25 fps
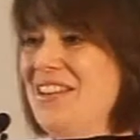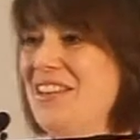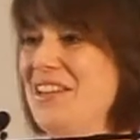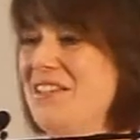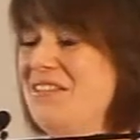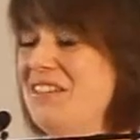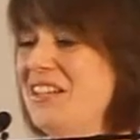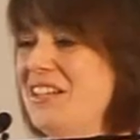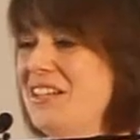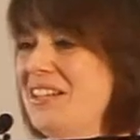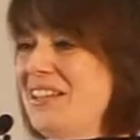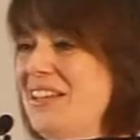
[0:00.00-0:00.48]

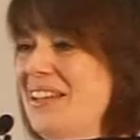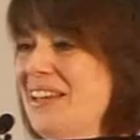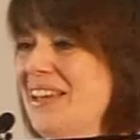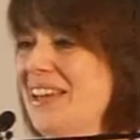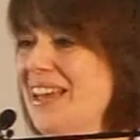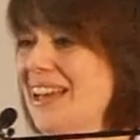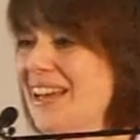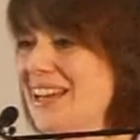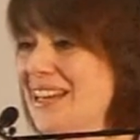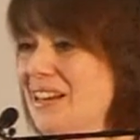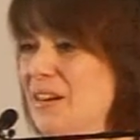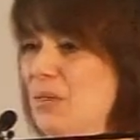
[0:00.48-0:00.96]
They were
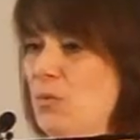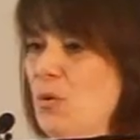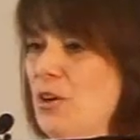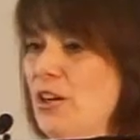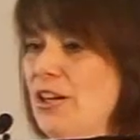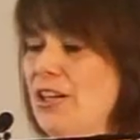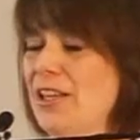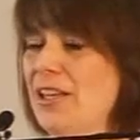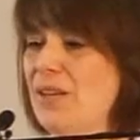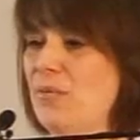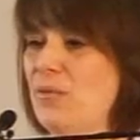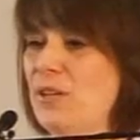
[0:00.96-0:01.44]

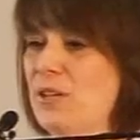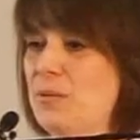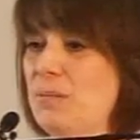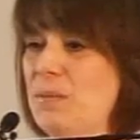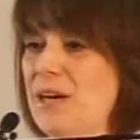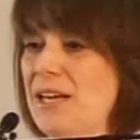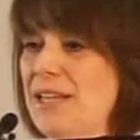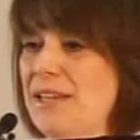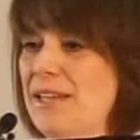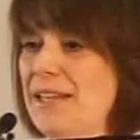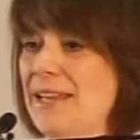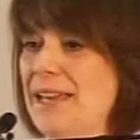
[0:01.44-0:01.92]
working with
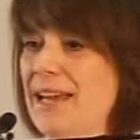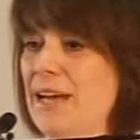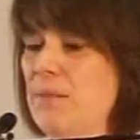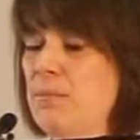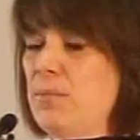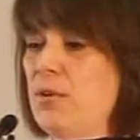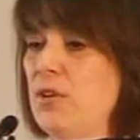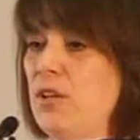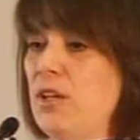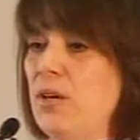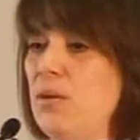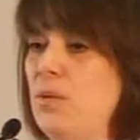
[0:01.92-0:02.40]
Mind the
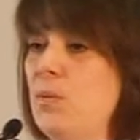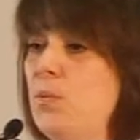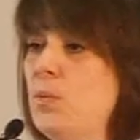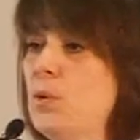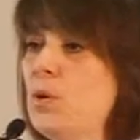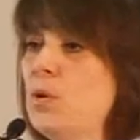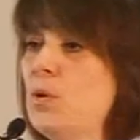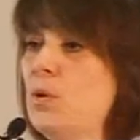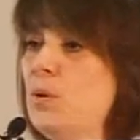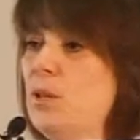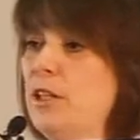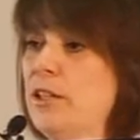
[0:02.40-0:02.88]
Gap, but they
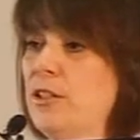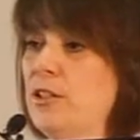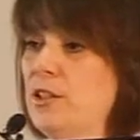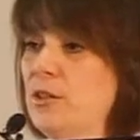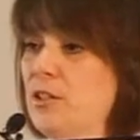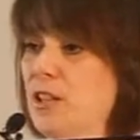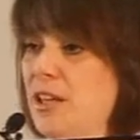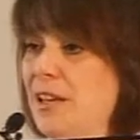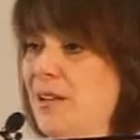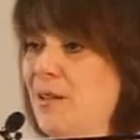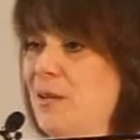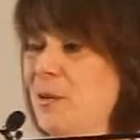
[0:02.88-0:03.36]
were going
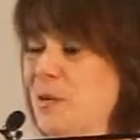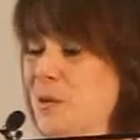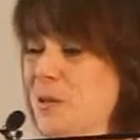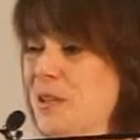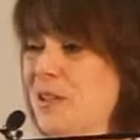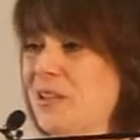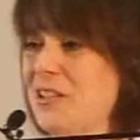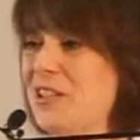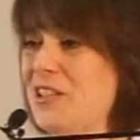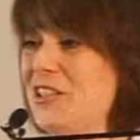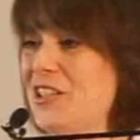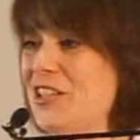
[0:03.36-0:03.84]
into their
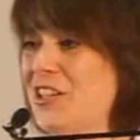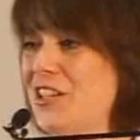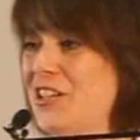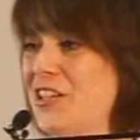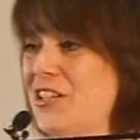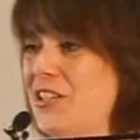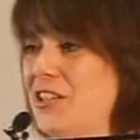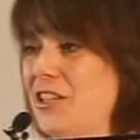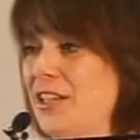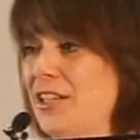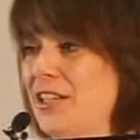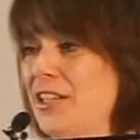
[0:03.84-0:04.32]
local
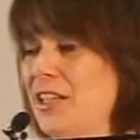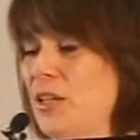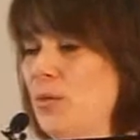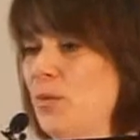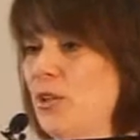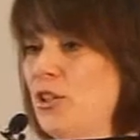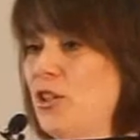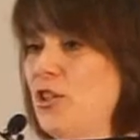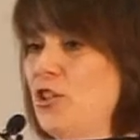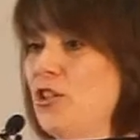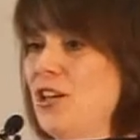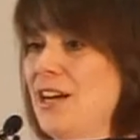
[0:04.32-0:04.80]
church and they
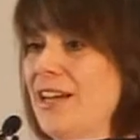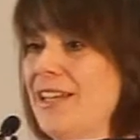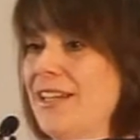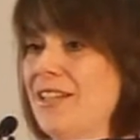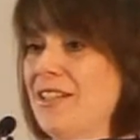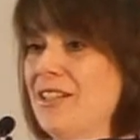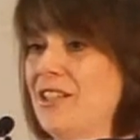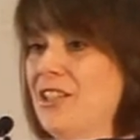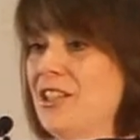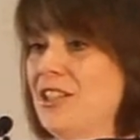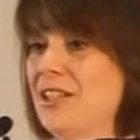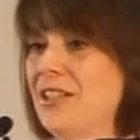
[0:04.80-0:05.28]
were
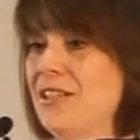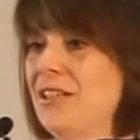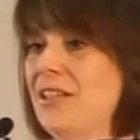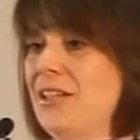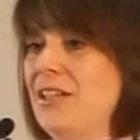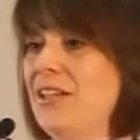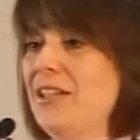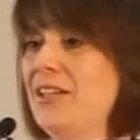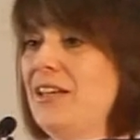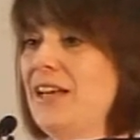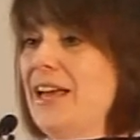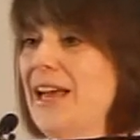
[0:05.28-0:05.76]
trying to
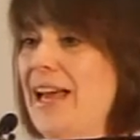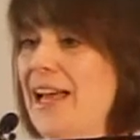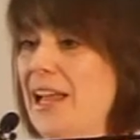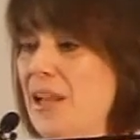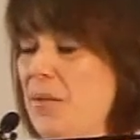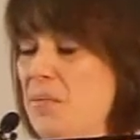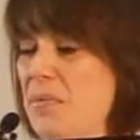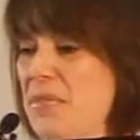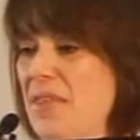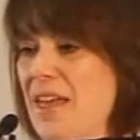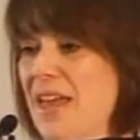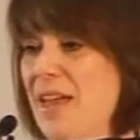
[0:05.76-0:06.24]

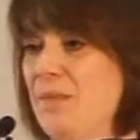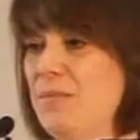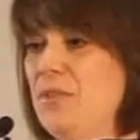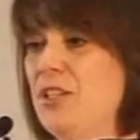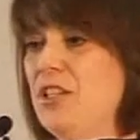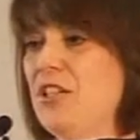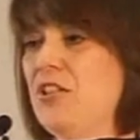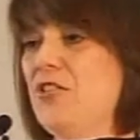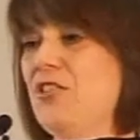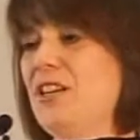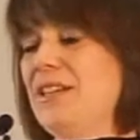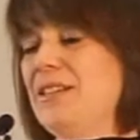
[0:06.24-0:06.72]
help them
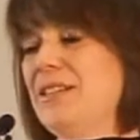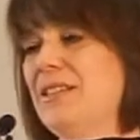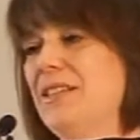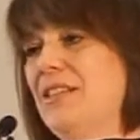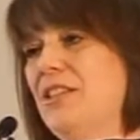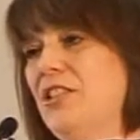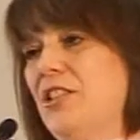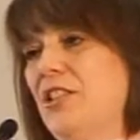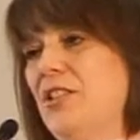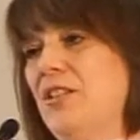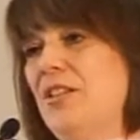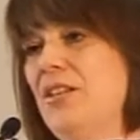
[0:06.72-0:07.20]
to
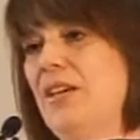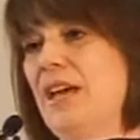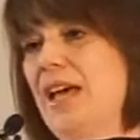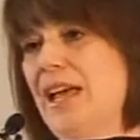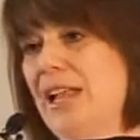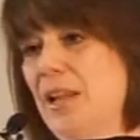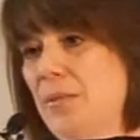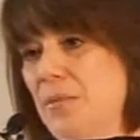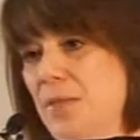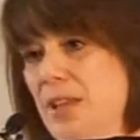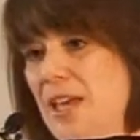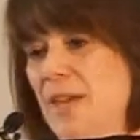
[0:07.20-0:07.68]

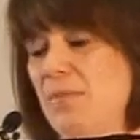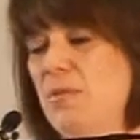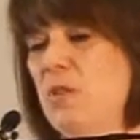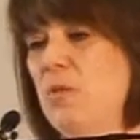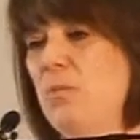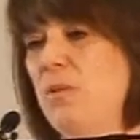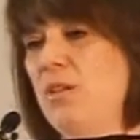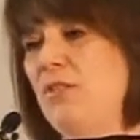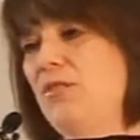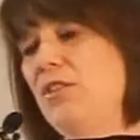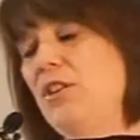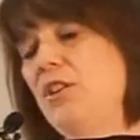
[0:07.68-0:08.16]
transition, help them
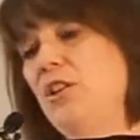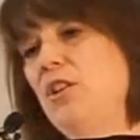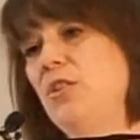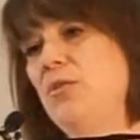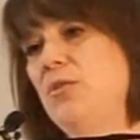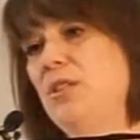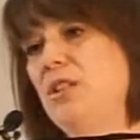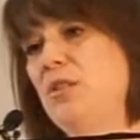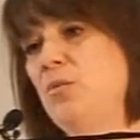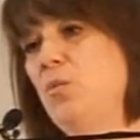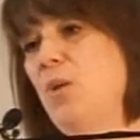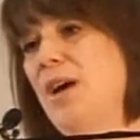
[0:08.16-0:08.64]
to be
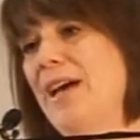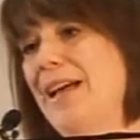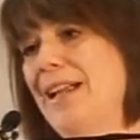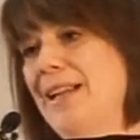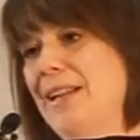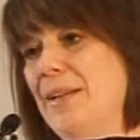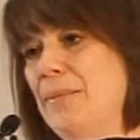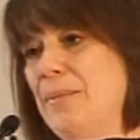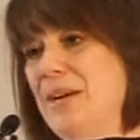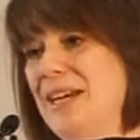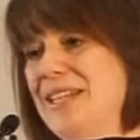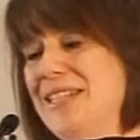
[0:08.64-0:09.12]
renewed as
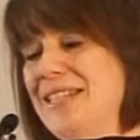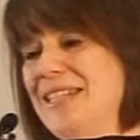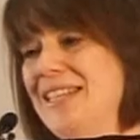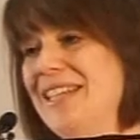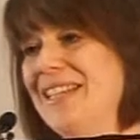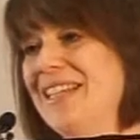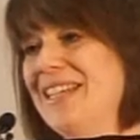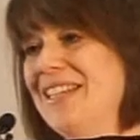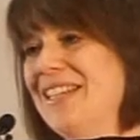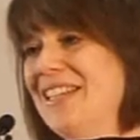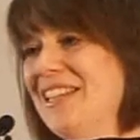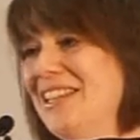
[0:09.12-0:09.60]
well by
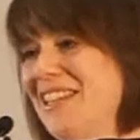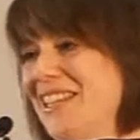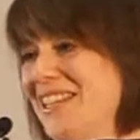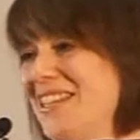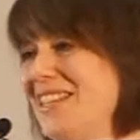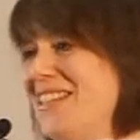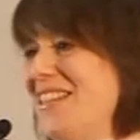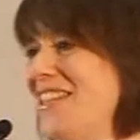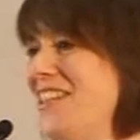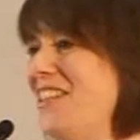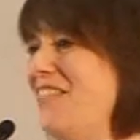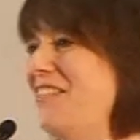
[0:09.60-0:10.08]
taking the
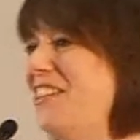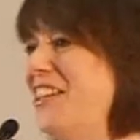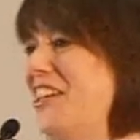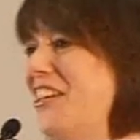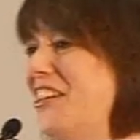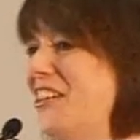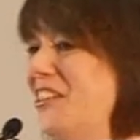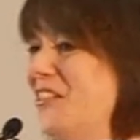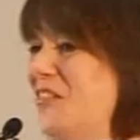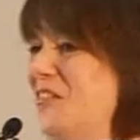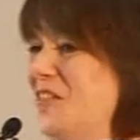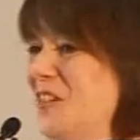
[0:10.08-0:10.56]
things that they were
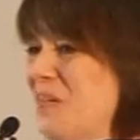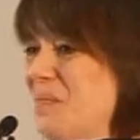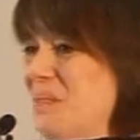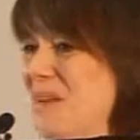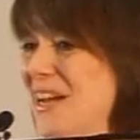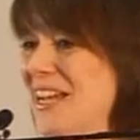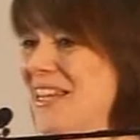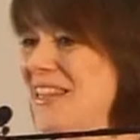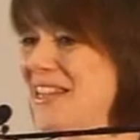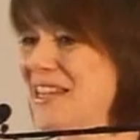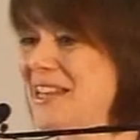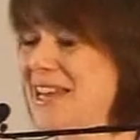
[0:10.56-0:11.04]
learning from
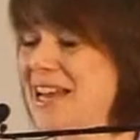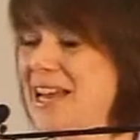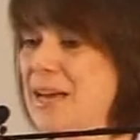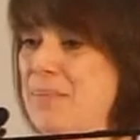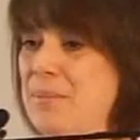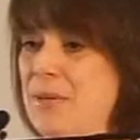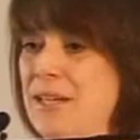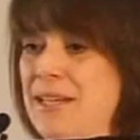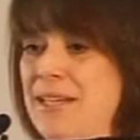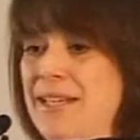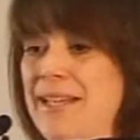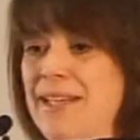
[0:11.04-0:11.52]
Mind the
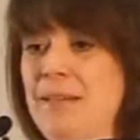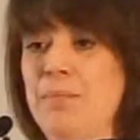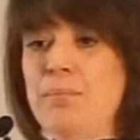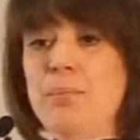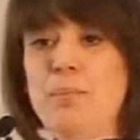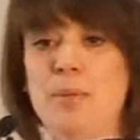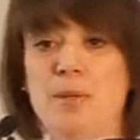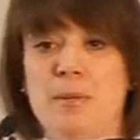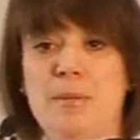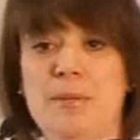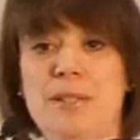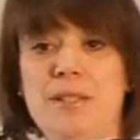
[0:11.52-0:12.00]
Gap and
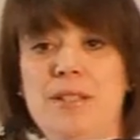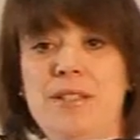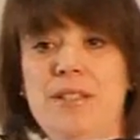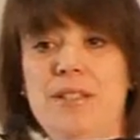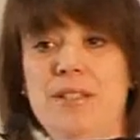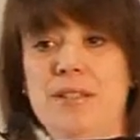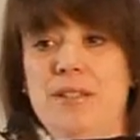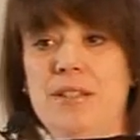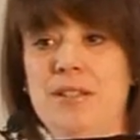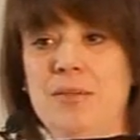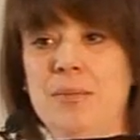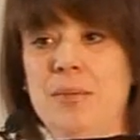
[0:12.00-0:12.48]

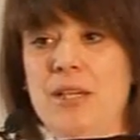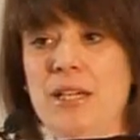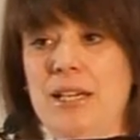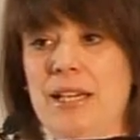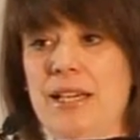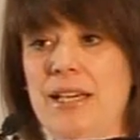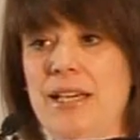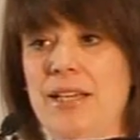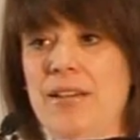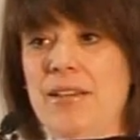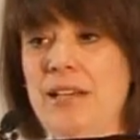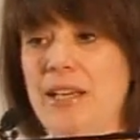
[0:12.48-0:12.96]
implementing them
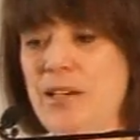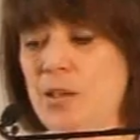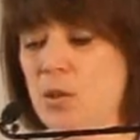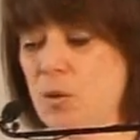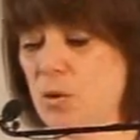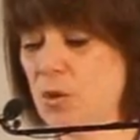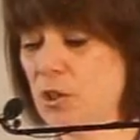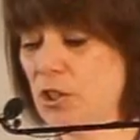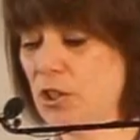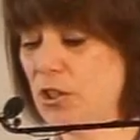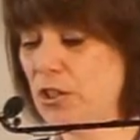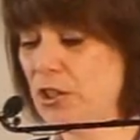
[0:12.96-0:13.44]
in their
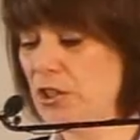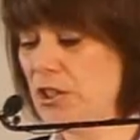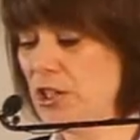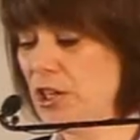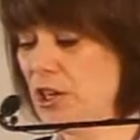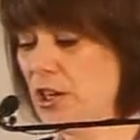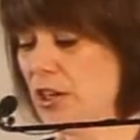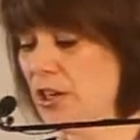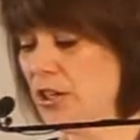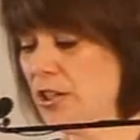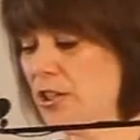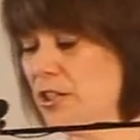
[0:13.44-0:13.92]
local
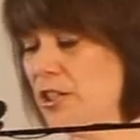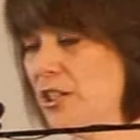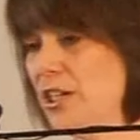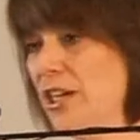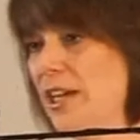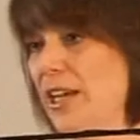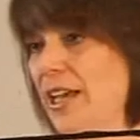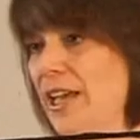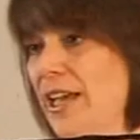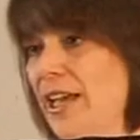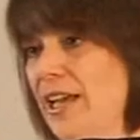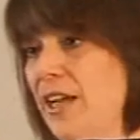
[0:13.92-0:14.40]
church.
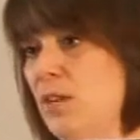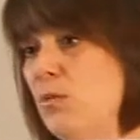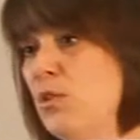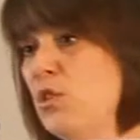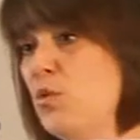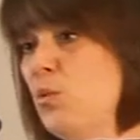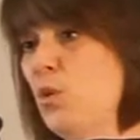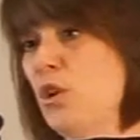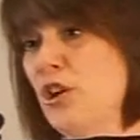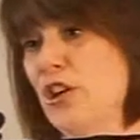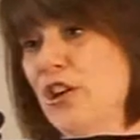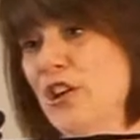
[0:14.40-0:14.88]
And it
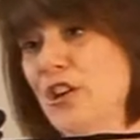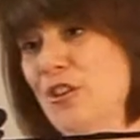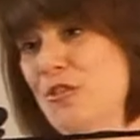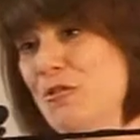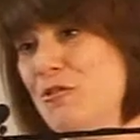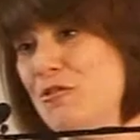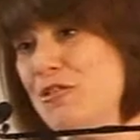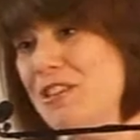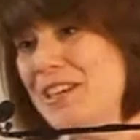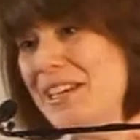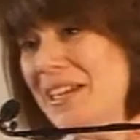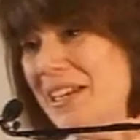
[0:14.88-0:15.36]
was
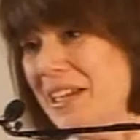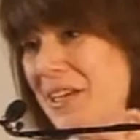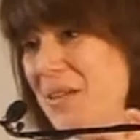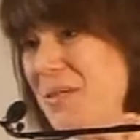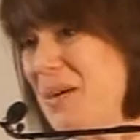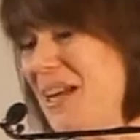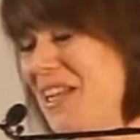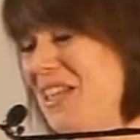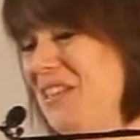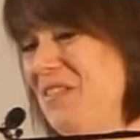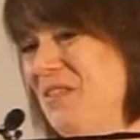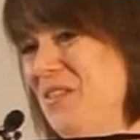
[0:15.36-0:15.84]
working really
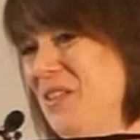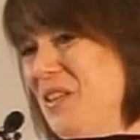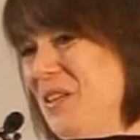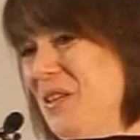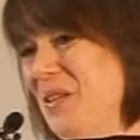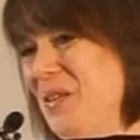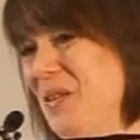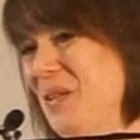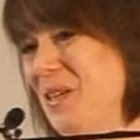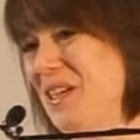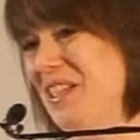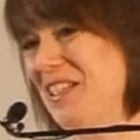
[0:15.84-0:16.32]
well for
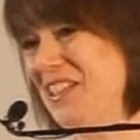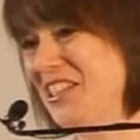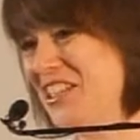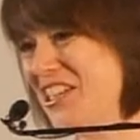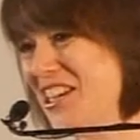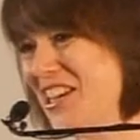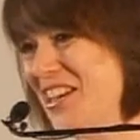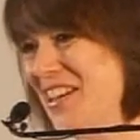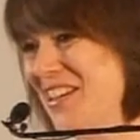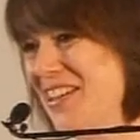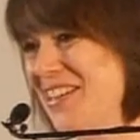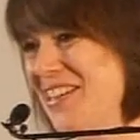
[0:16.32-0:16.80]
the local
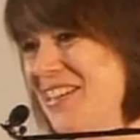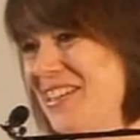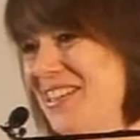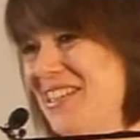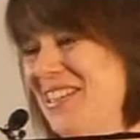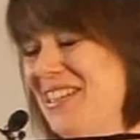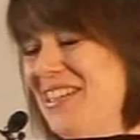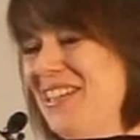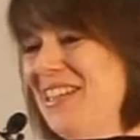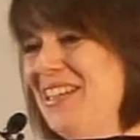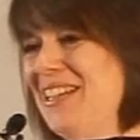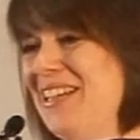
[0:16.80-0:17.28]

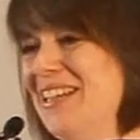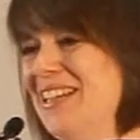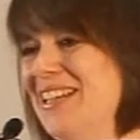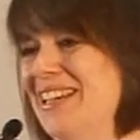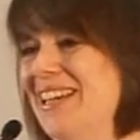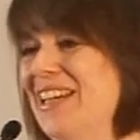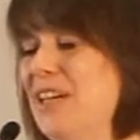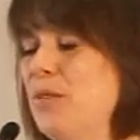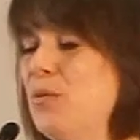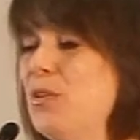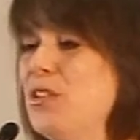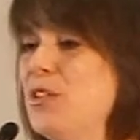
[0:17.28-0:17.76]
church.
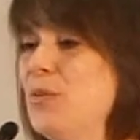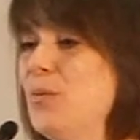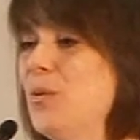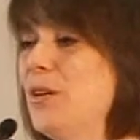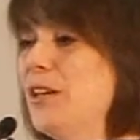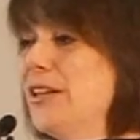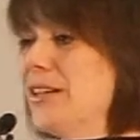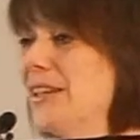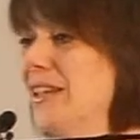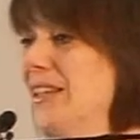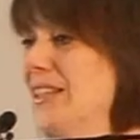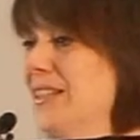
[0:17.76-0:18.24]
It wasn't
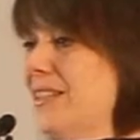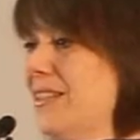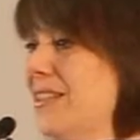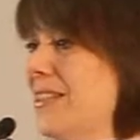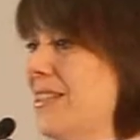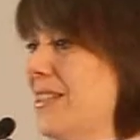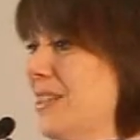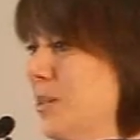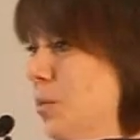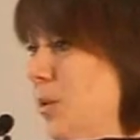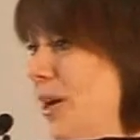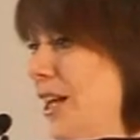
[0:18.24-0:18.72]

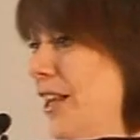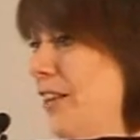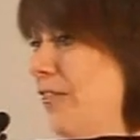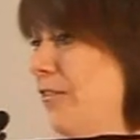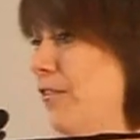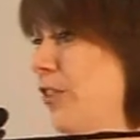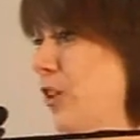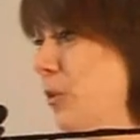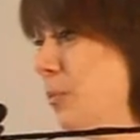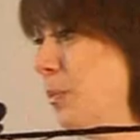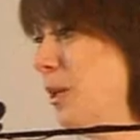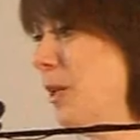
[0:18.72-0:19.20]
working so well
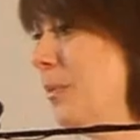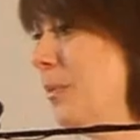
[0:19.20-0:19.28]
for the